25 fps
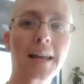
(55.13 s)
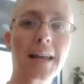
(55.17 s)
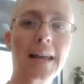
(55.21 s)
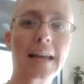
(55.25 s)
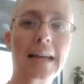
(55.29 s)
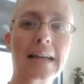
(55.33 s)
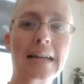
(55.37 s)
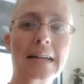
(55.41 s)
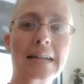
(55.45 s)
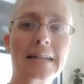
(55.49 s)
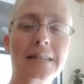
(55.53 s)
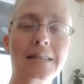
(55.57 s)

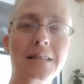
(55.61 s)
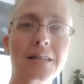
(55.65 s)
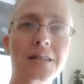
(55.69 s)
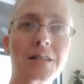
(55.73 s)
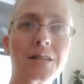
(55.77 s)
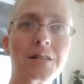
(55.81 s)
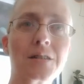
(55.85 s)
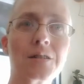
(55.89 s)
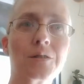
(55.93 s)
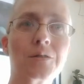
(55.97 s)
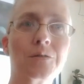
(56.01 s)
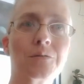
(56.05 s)
And
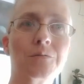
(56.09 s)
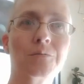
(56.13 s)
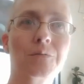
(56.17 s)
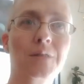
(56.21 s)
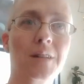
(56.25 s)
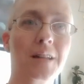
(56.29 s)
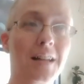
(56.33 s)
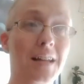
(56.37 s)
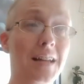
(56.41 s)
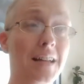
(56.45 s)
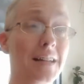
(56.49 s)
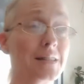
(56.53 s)

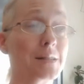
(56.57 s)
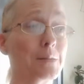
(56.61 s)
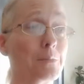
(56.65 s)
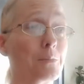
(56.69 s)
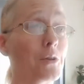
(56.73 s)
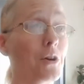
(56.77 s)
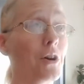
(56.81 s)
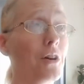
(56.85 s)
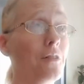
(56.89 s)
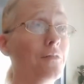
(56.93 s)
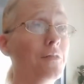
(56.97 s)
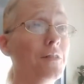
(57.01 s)
then I had some
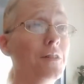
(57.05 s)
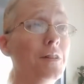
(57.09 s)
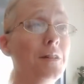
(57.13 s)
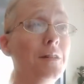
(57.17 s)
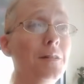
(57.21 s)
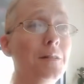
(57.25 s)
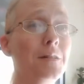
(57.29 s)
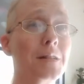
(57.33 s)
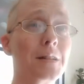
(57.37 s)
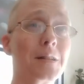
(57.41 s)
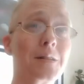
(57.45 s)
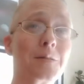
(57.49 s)
coffee,
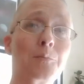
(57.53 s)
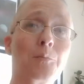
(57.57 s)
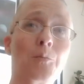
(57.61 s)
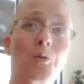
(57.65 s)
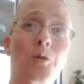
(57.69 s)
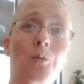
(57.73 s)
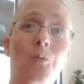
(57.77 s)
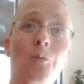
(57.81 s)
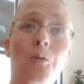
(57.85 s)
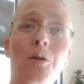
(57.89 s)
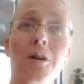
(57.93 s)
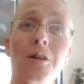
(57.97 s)
had some
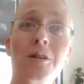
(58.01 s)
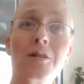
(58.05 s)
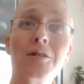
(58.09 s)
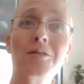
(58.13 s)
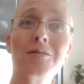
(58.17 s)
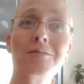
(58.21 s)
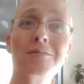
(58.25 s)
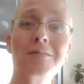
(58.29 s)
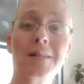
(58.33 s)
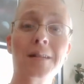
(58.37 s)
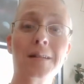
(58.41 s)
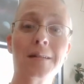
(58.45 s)
more water,
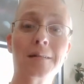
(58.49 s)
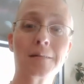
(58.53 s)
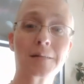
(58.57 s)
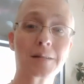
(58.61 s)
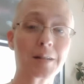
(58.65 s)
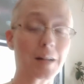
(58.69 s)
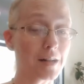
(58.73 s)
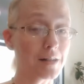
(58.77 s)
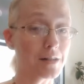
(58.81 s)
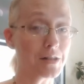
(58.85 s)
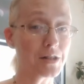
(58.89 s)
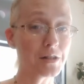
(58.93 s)

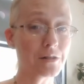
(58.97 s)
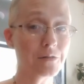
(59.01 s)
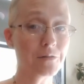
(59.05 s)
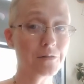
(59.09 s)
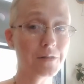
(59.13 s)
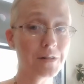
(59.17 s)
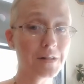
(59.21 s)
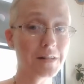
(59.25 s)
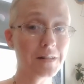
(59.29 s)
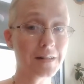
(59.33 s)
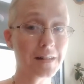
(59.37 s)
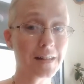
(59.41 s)
got to
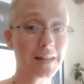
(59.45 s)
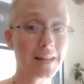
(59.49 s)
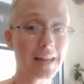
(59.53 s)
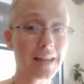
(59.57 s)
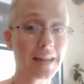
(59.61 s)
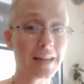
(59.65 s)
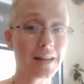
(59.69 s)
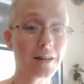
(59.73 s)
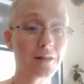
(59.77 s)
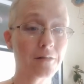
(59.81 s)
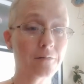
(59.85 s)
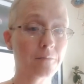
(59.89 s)
it,
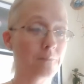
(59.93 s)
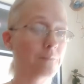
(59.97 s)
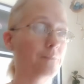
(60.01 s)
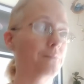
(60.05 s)
and